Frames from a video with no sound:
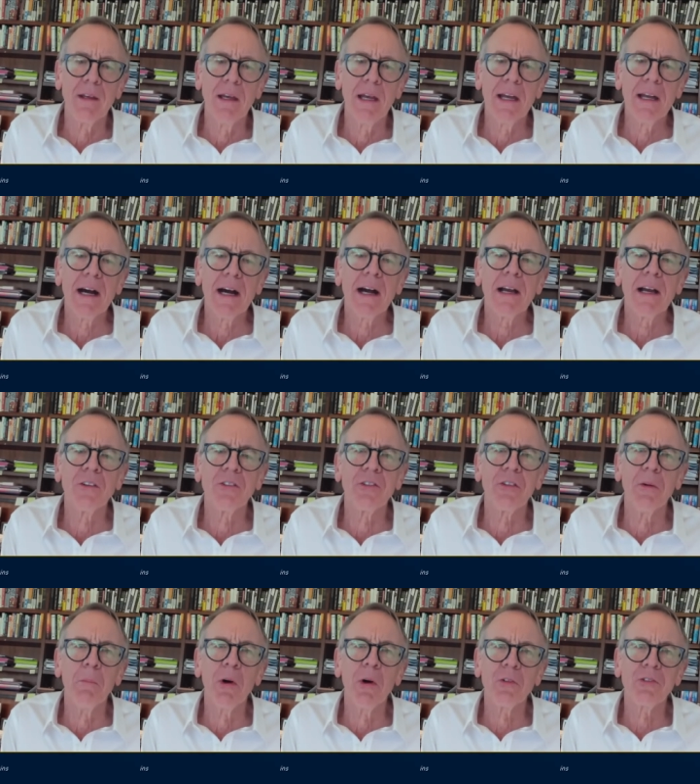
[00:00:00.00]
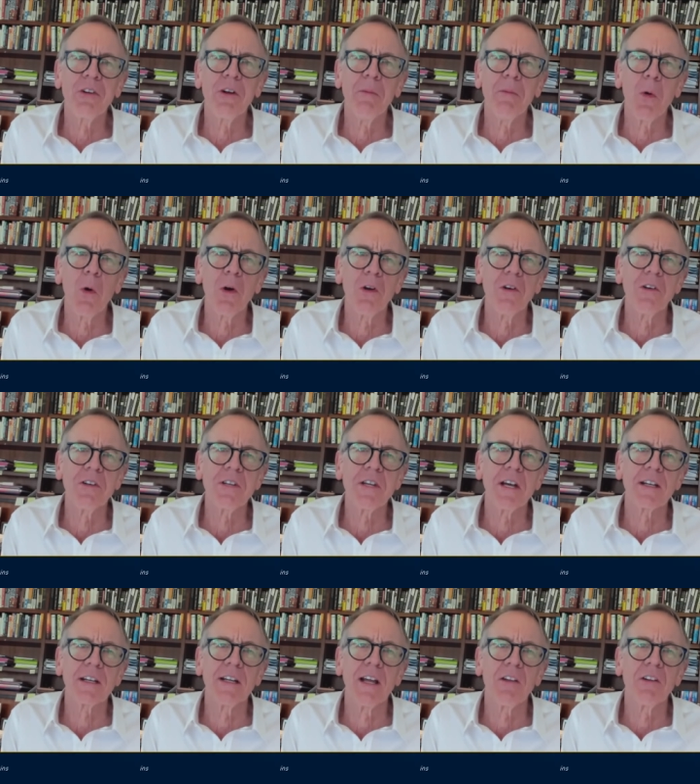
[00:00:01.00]
AI is the most important
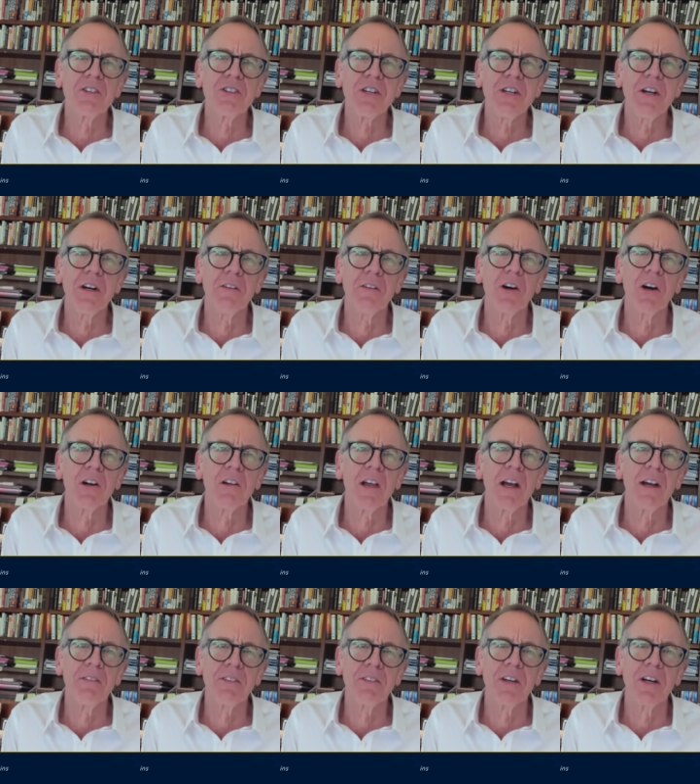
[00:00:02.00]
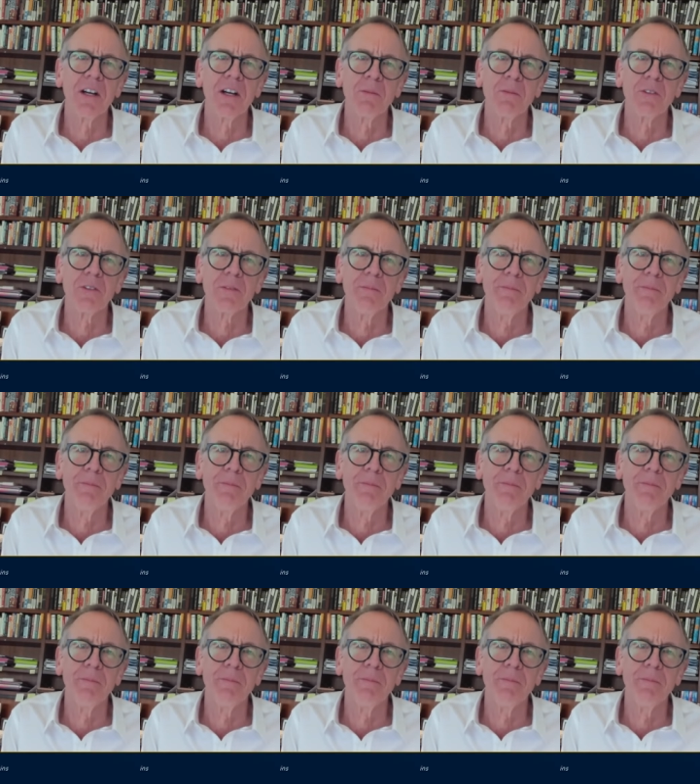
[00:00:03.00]
technology of our lifetimes.